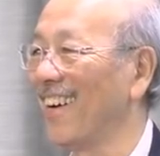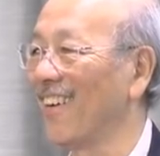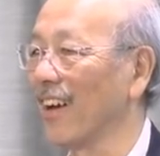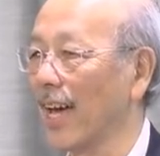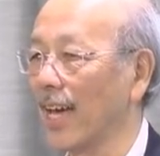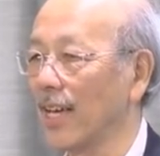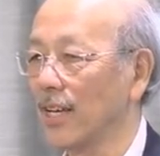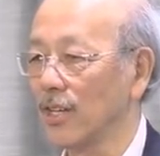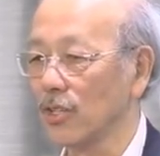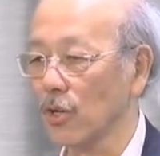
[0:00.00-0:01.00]
Okay,
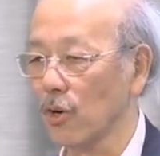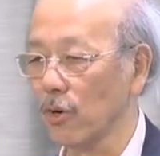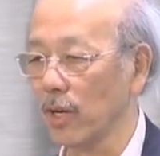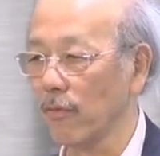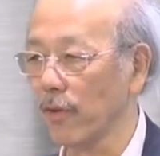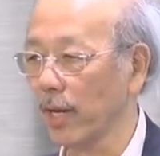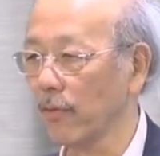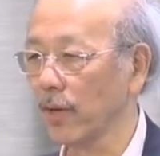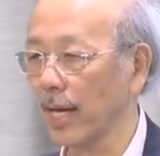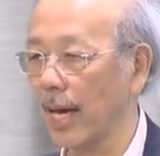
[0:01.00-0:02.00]
so in one of
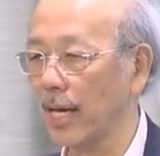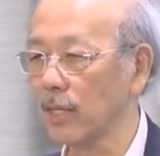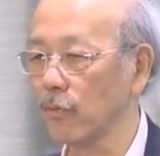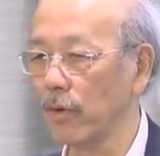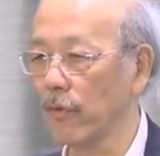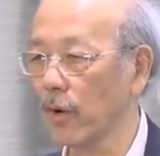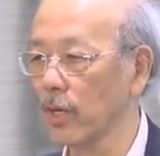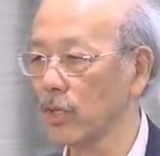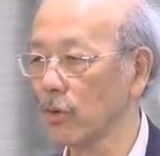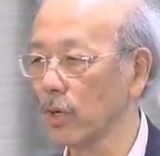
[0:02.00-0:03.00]
the case, we thought
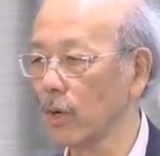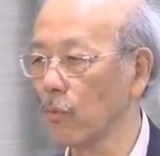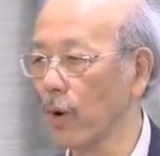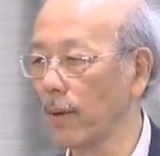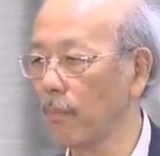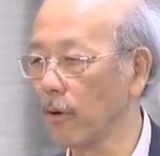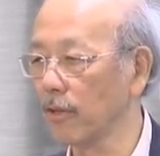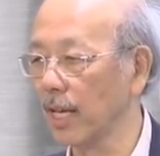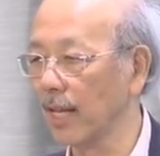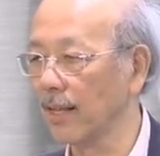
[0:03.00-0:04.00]
it's only one
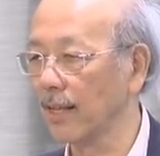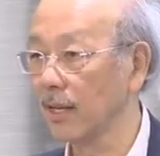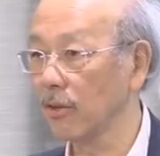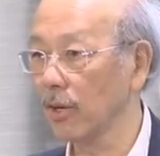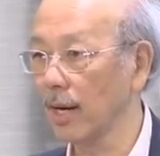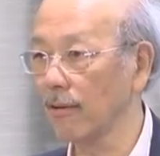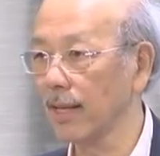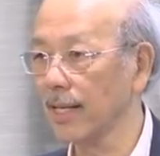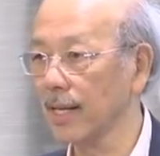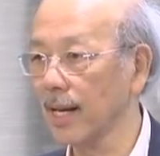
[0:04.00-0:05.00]
protein. It turned out
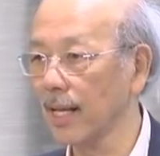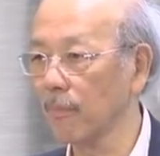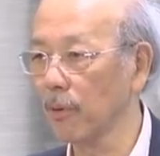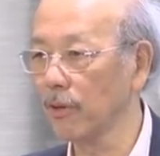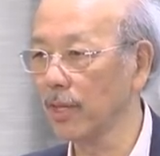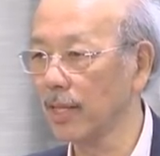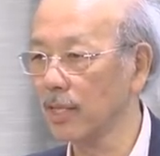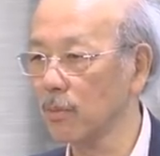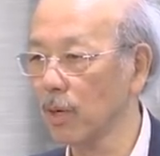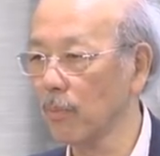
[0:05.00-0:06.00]
there's another protein, a
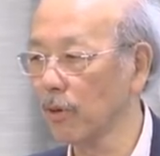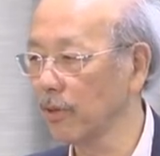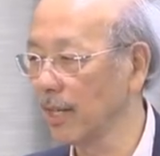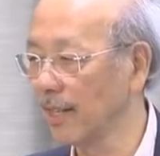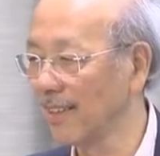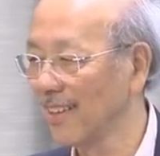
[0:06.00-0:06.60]
small protein.